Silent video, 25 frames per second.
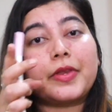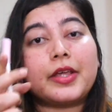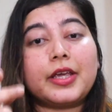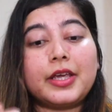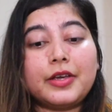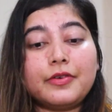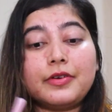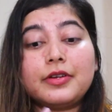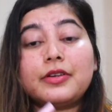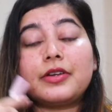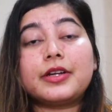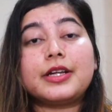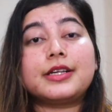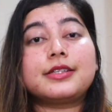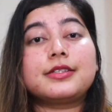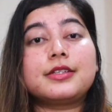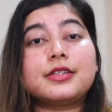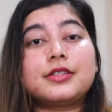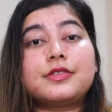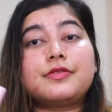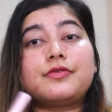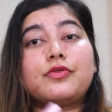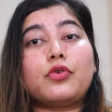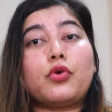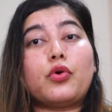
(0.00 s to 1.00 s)
even
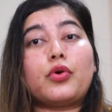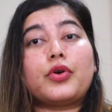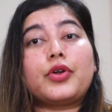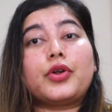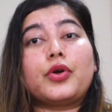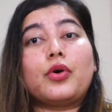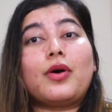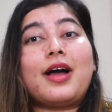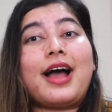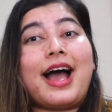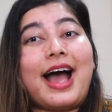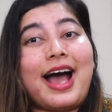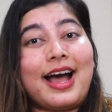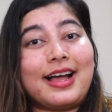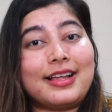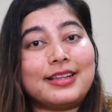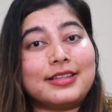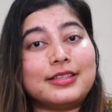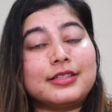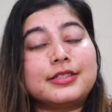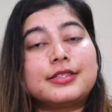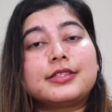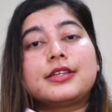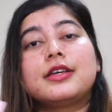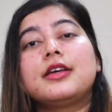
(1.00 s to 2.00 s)
razors for your
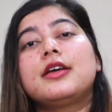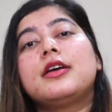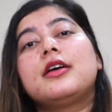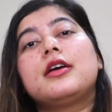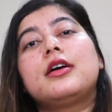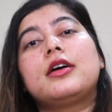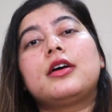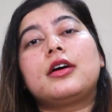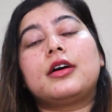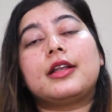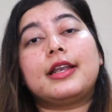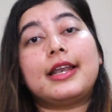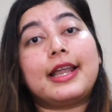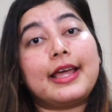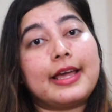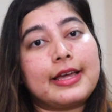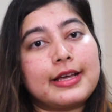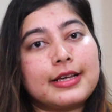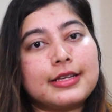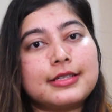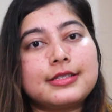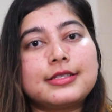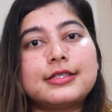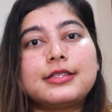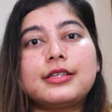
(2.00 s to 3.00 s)
hands,
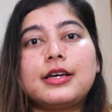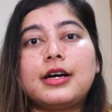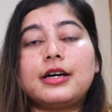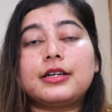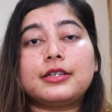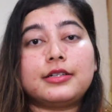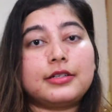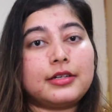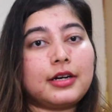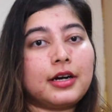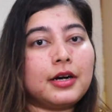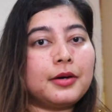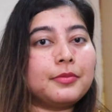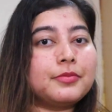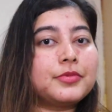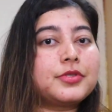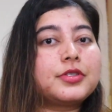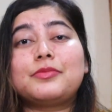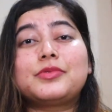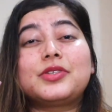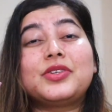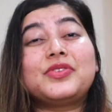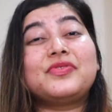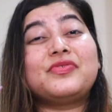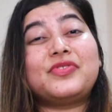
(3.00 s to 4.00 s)
legs, underarms.
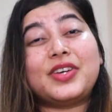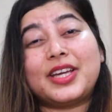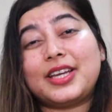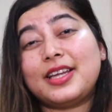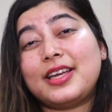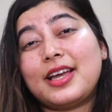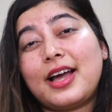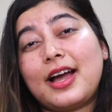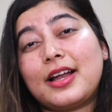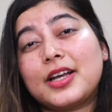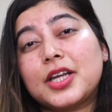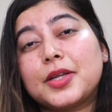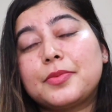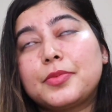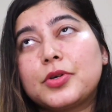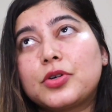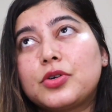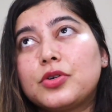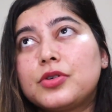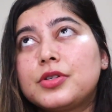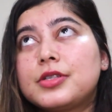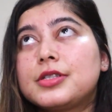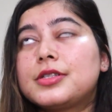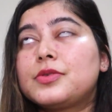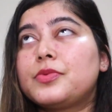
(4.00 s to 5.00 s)
It's very handy,
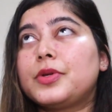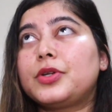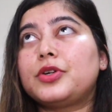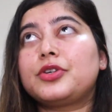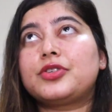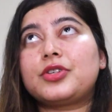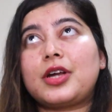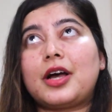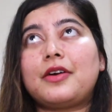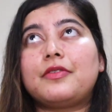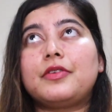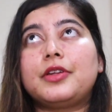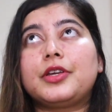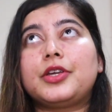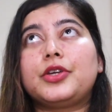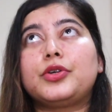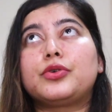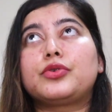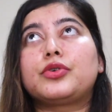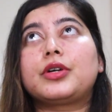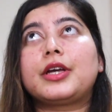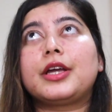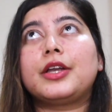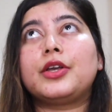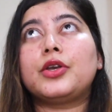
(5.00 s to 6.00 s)
because when you're traveling
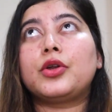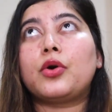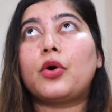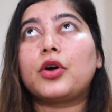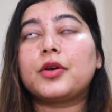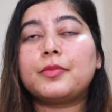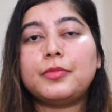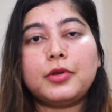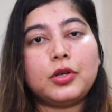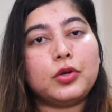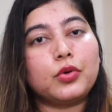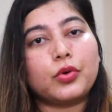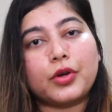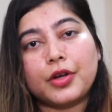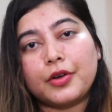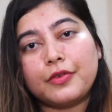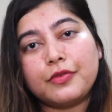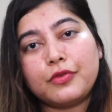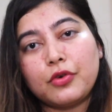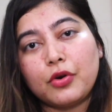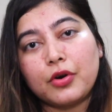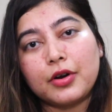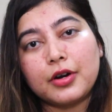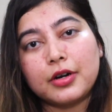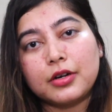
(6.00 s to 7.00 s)
you cannot be looking
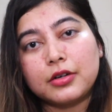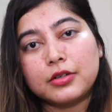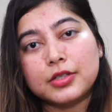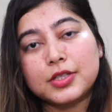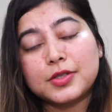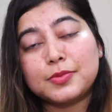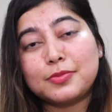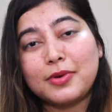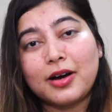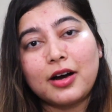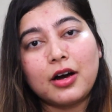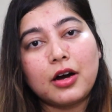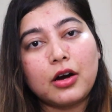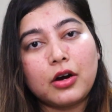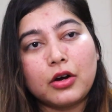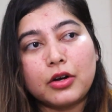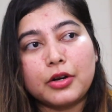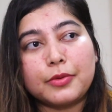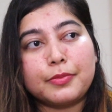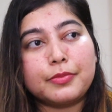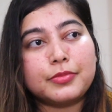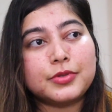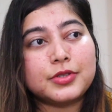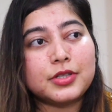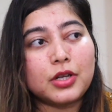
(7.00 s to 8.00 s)
for a spa
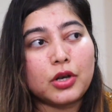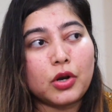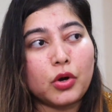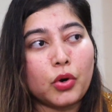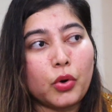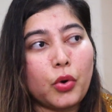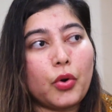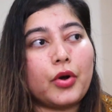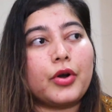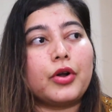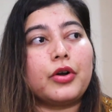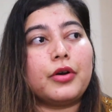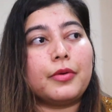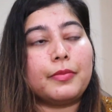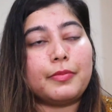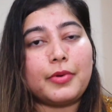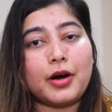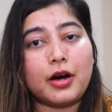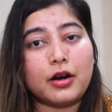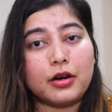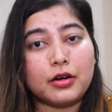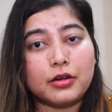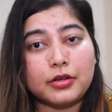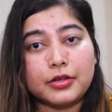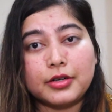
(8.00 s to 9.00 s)
or a salon or a
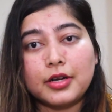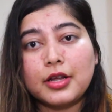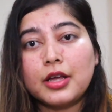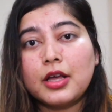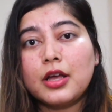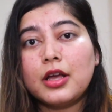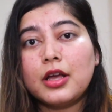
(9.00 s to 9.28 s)
parlor